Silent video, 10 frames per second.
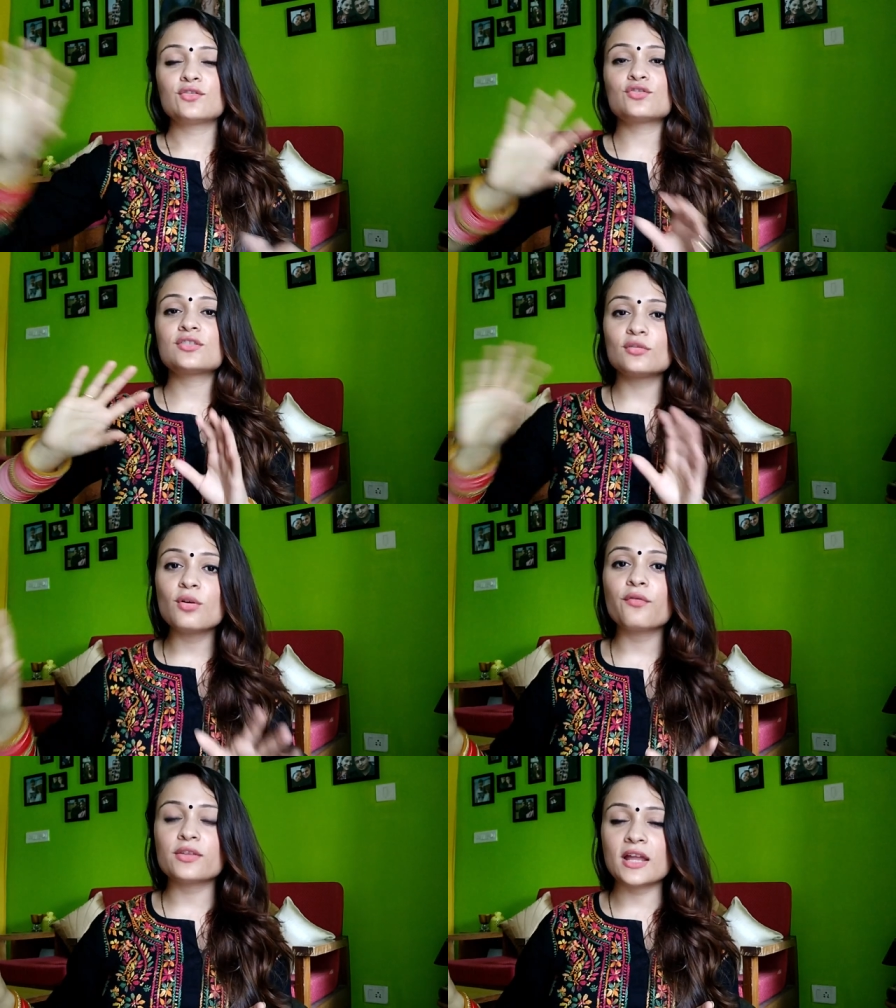so just
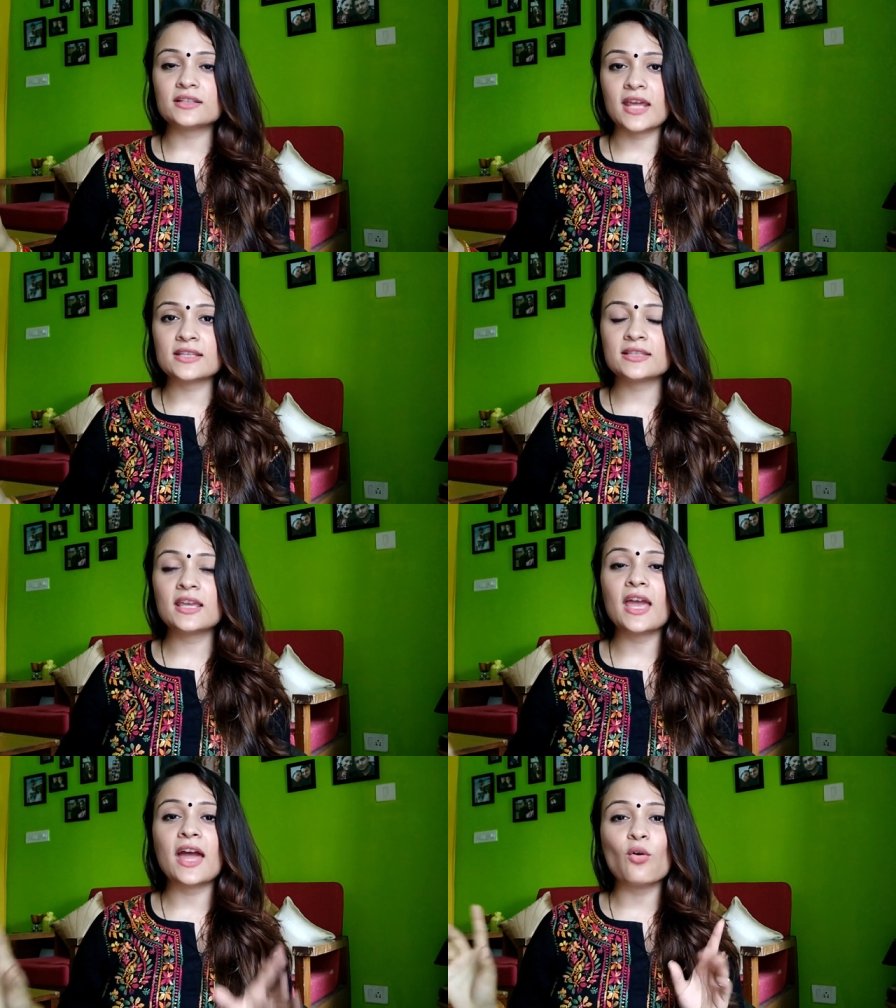look for that
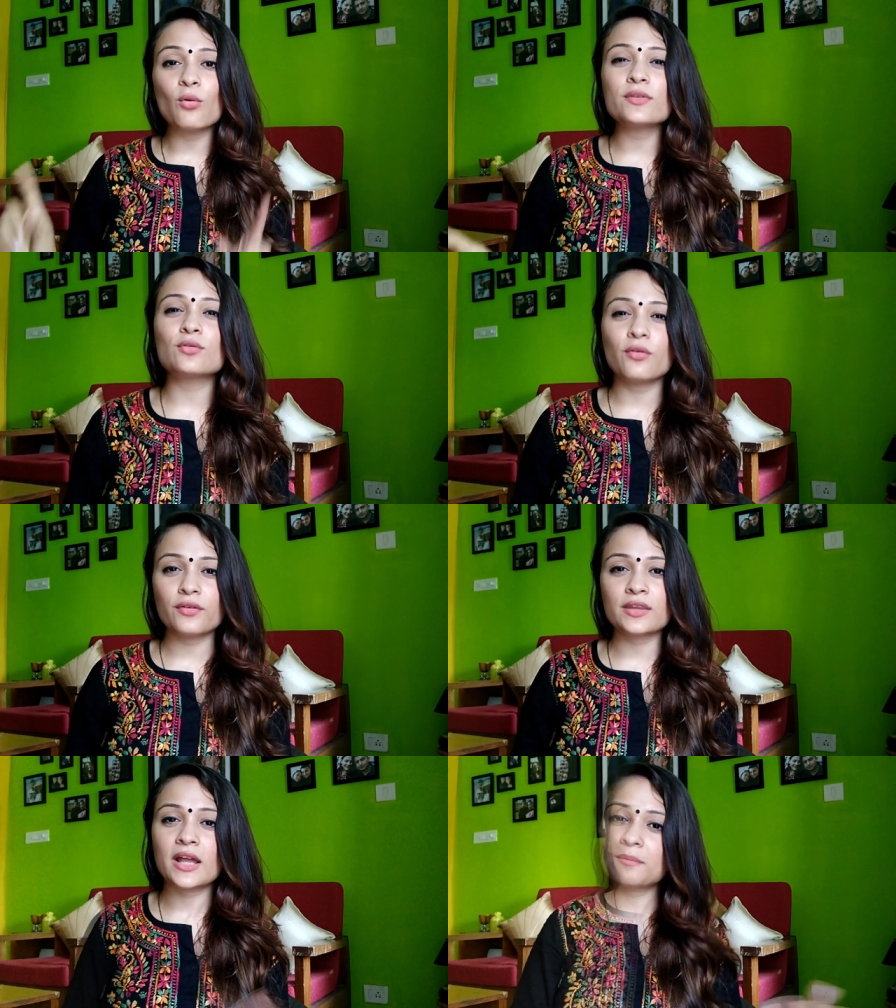taxi and always go
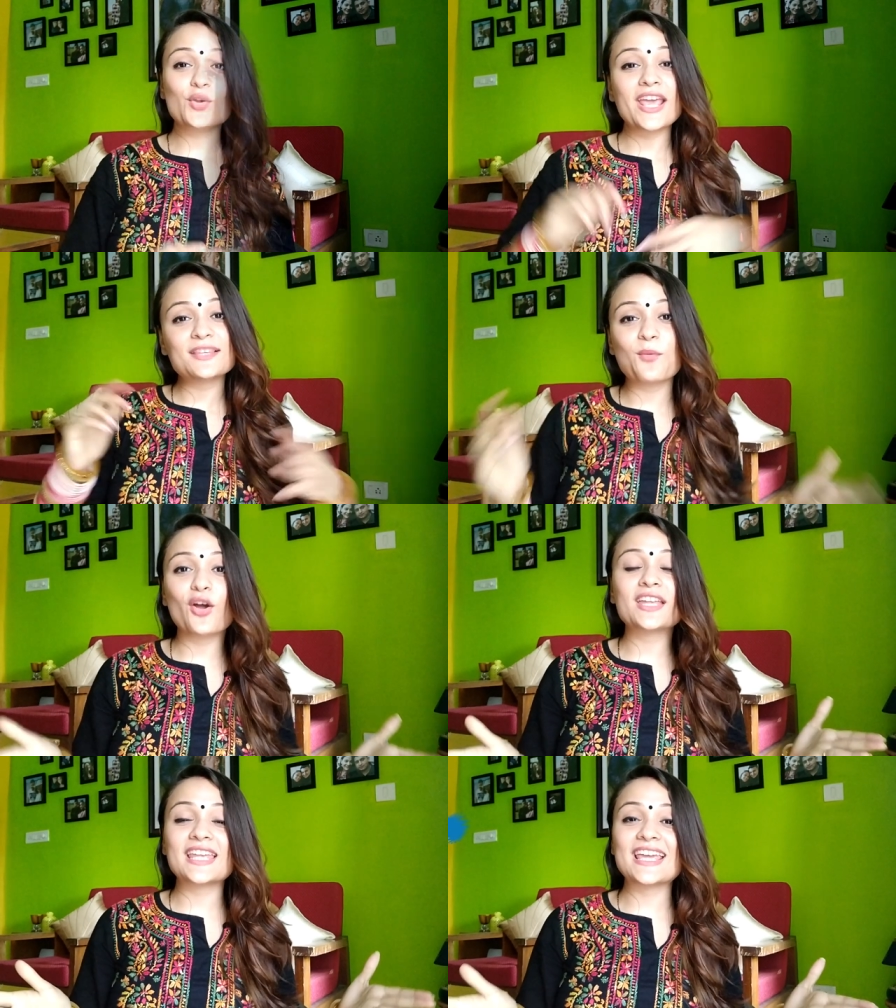for that. The next
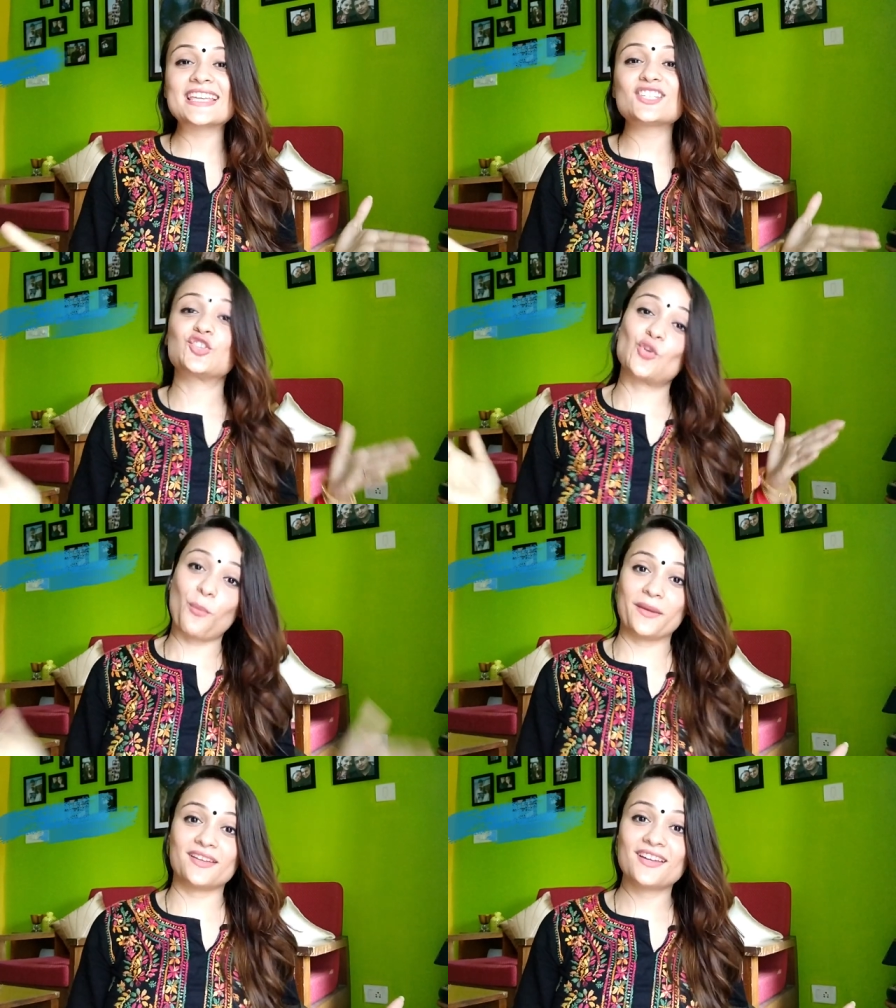point is
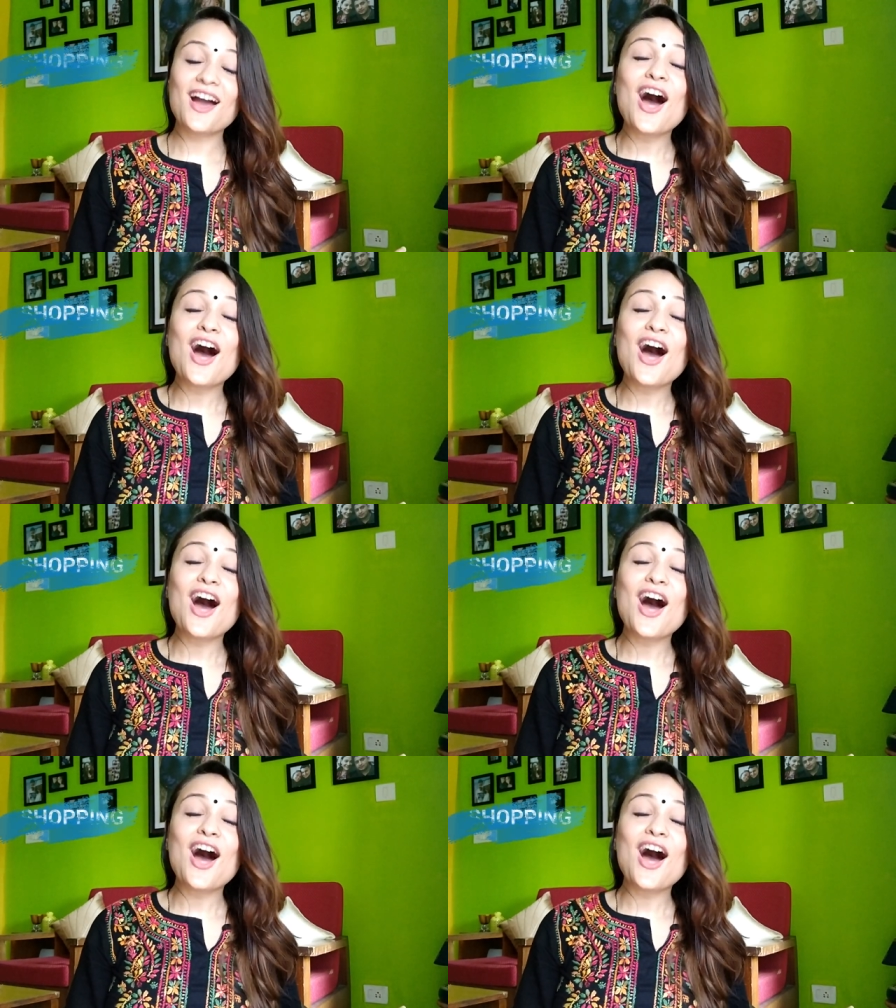shopping.